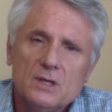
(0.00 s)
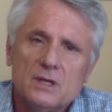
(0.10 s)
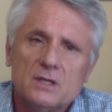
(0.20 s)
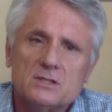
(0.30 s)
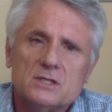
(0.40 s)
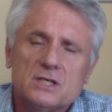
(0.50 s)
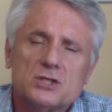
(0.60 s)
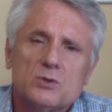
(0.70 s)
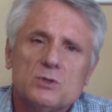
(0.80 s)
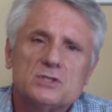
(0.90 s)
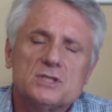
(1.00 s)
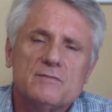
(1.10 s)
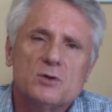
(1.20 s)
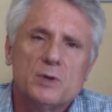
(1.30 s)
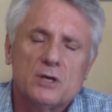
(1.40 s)
In this session, we'll just
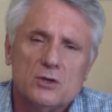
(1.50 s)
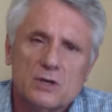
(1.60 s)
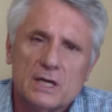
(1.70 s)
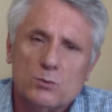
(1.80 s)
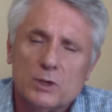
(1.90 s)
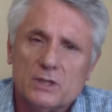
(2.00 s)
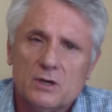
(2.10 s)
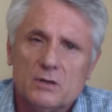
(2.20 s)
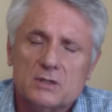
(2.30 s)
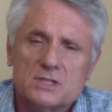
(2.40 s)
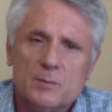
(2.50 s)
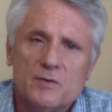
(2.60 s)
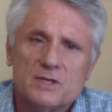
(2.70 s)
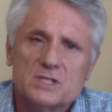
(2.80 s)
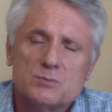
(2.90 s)
have a quick look at what are some
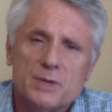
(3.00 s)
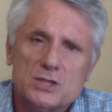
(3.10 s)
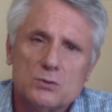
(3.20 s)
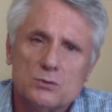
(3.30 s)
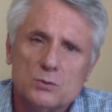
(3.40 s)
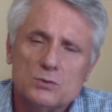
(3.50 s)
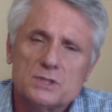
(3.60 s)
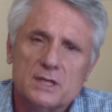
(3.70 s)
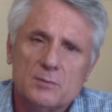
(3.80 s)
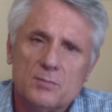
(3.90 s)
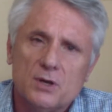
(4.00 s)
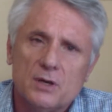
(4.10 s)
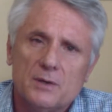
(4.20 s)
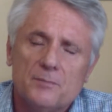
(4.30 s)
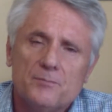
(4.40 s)
of the special rules that apply.